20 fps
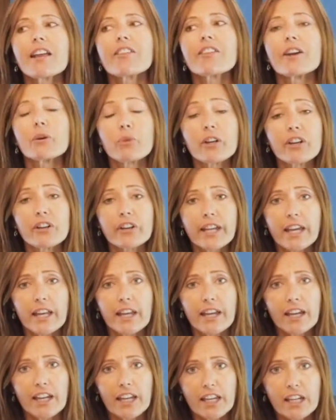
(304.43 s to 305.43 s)
that we are
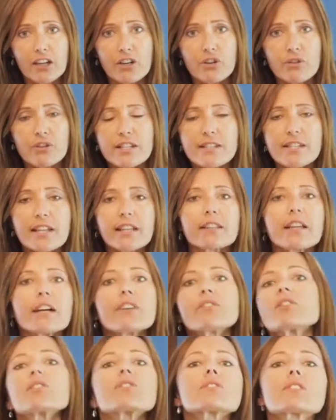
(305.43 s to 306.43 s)
getting increasing
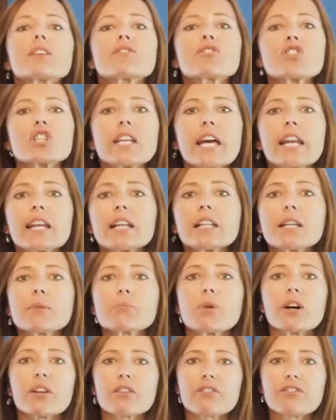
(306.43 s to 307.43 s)
levels of genetically
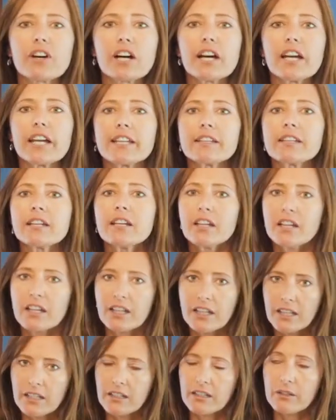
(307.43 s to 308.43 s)
modified
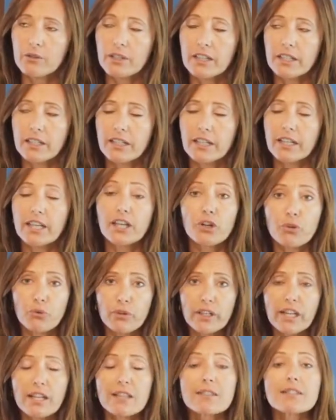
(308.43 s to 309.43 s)

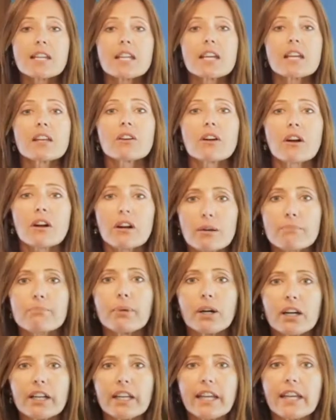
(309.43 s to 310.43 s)
ingredients in our
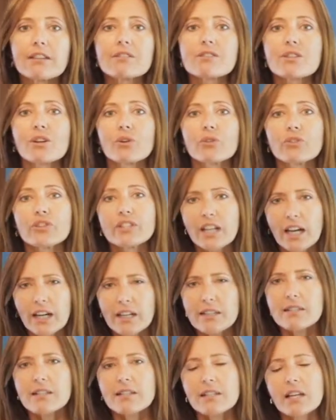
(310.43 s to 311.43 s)
body. So
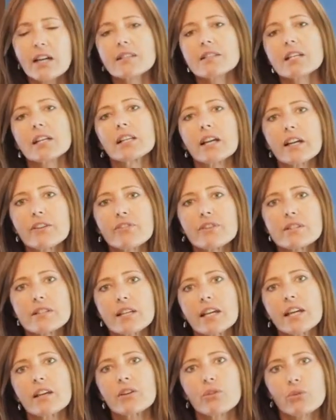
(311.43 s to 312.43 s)
tons and tons of
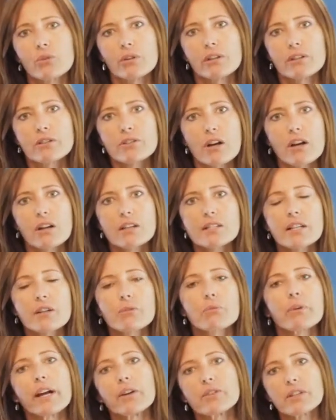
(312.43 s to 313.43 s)
glyphosate, or toxic
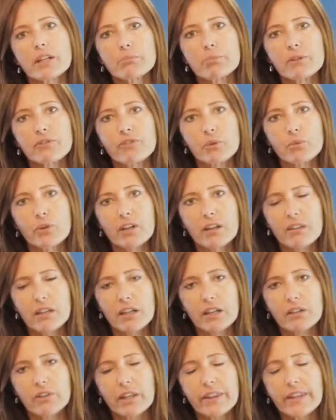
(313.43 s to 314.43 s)
Roundup if you want to
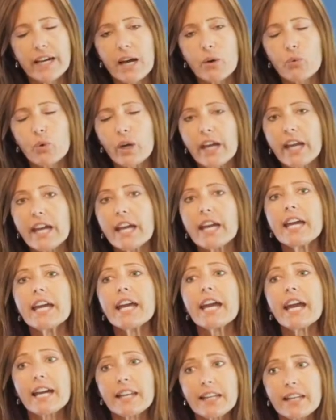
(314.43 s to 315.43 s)
think of it that way,
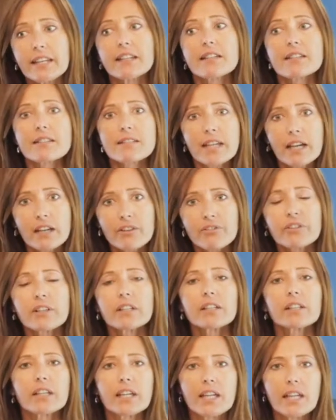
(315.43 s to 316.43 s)
and it is
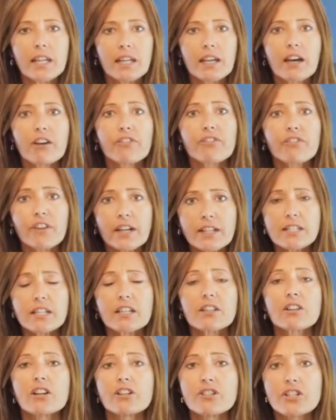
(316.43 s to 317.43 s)
definitely
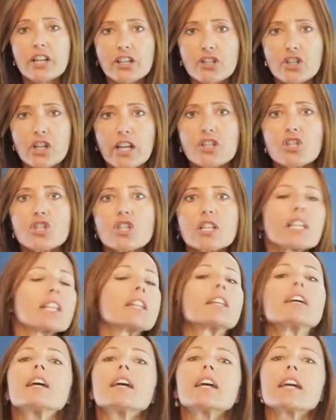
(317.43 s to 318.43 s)
affecting our
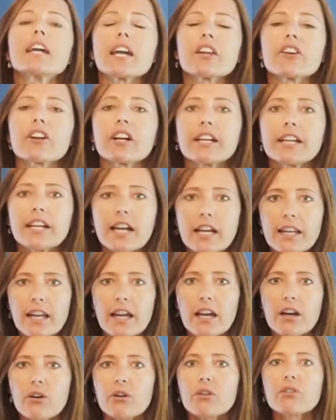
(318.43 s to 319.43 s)
digestion and our gut
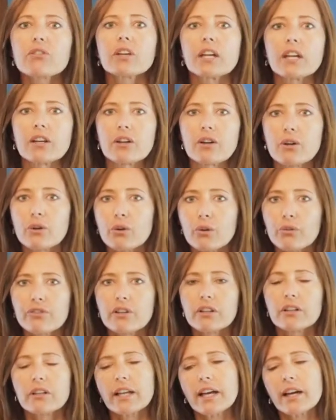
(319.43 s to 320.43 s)
health and our
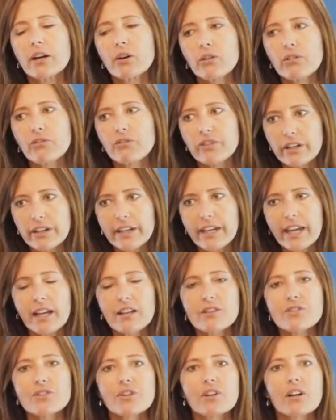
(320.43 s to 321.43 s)
overall health, very
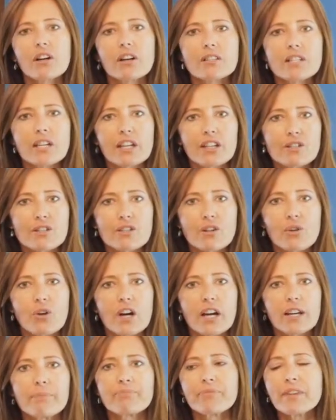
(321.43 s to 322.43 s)
cancer causing and so
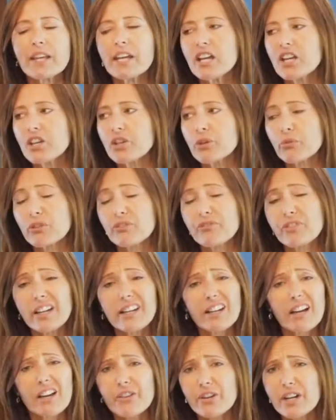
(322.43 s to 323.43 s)
on. You will
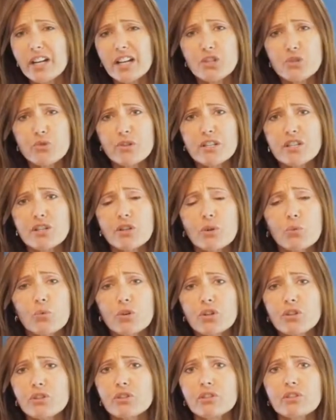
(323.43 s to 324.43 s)
find other countries in the
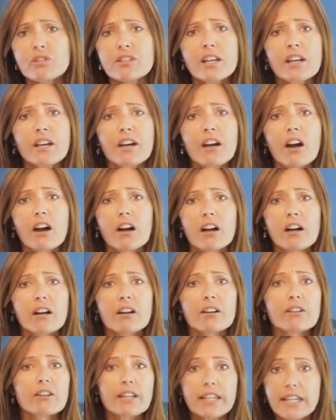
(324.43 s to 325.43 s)
world
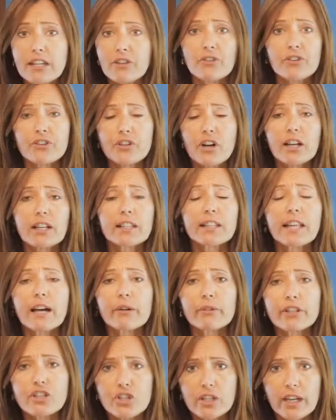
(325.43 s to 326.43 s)
are either not
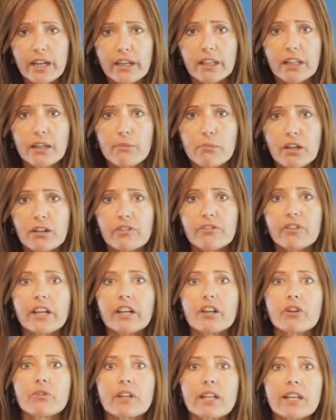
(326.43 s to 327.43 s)
allowing genetically modified
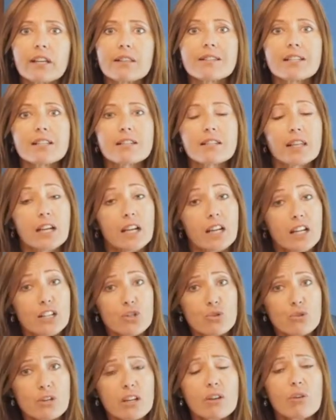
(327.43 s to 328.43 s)
ingredients into the
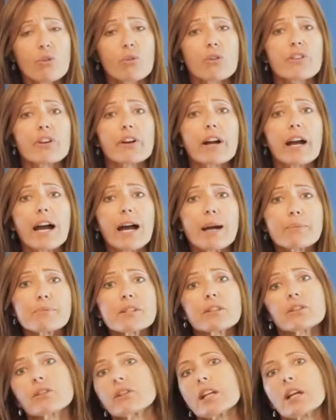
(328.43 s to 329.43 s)
country, or they're
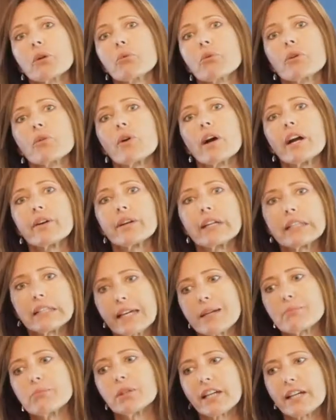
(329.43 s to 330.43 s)
absolutely requiring
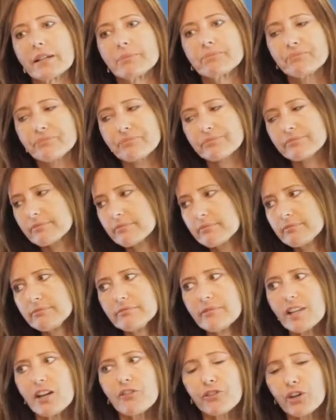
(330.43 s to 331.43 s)
labeling.
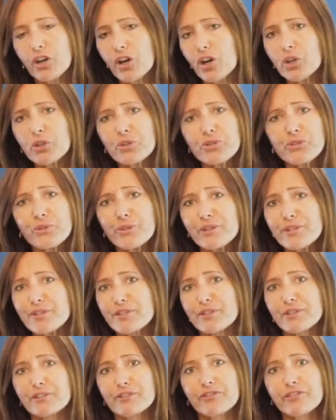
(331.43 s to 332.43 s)
For all
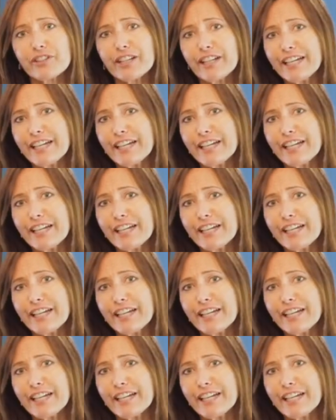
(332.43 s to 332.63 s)
sorts of